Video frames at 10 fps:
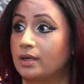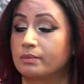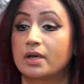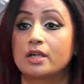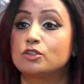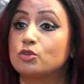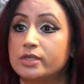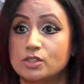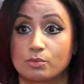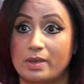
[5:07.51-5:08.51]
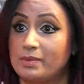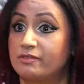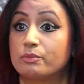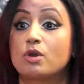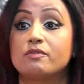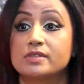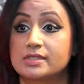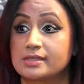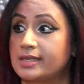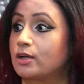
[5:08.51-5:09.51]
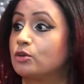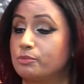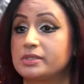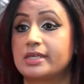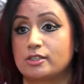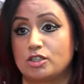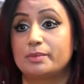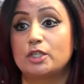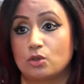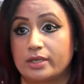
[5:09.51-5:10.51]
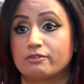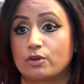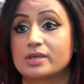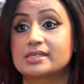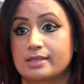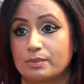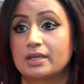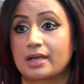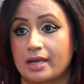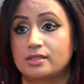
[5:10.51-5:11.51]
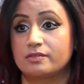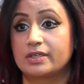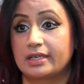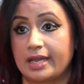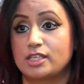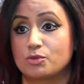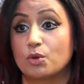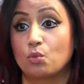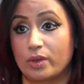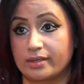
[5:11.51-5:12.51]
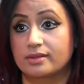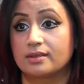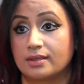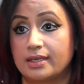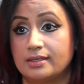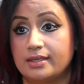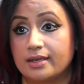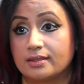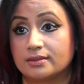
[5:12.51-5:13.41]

countries or maybe even provinces that could potentially be looking for a similar kind of an engagement with India?